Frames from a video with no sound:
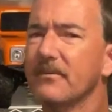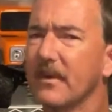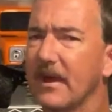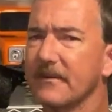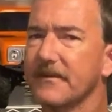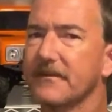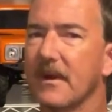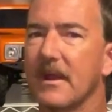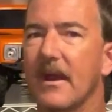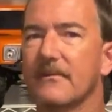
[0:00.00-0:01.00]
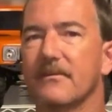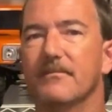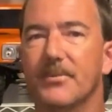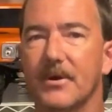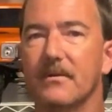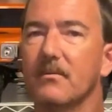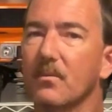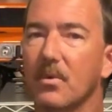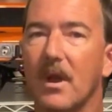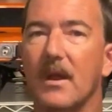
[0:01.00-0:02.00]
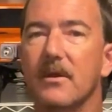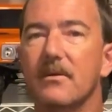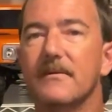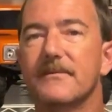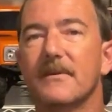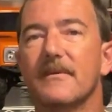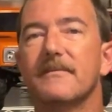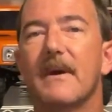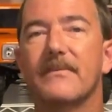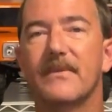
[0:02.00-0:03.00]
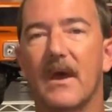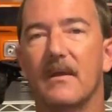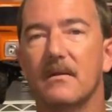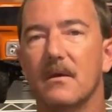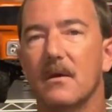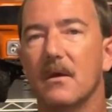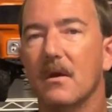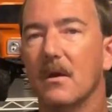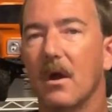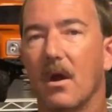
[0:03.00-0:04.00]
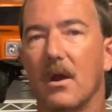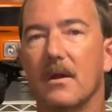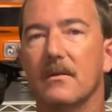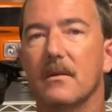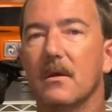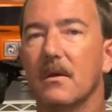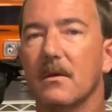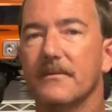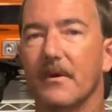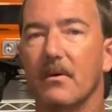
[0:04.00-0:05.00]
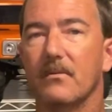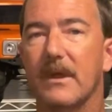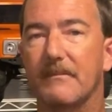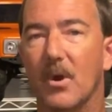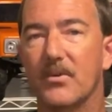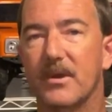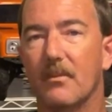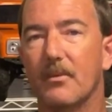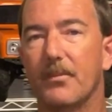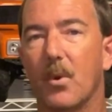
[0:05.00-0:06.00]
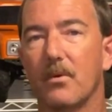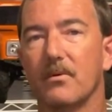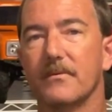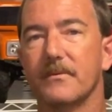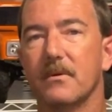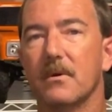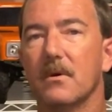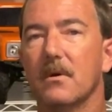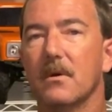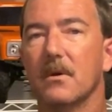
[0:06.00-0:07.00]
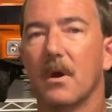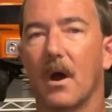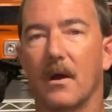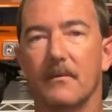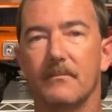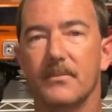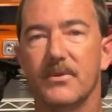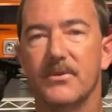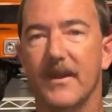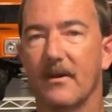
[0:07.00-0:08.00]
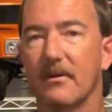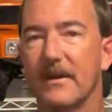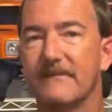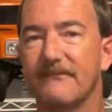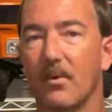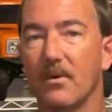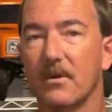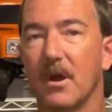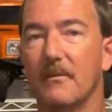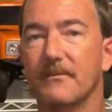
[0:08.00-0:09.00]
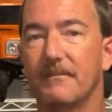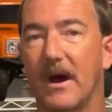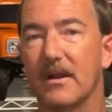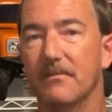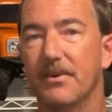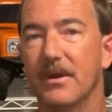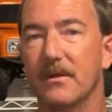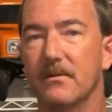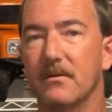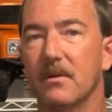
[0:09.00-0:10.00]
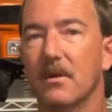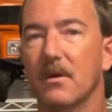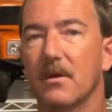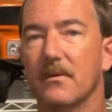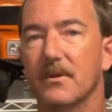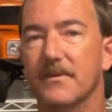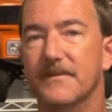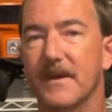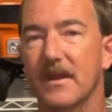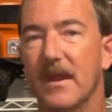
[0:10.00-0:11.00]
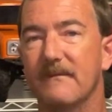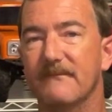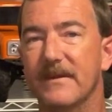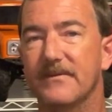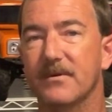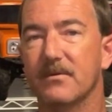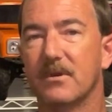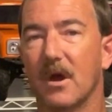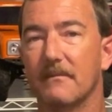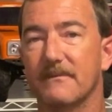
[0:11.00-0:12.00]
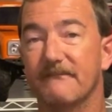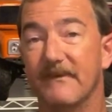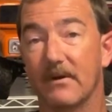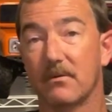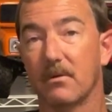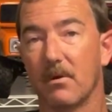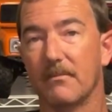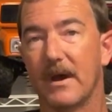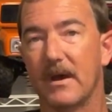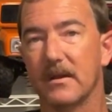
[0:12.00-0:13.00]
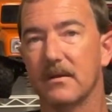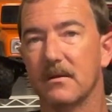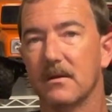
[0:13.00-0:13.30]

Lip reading: we like the straight axle, but we're not here to discuss about that. All right, so they both come with portals. TRX4 comes body pin. The Gen 8 V2 comes Velcro body.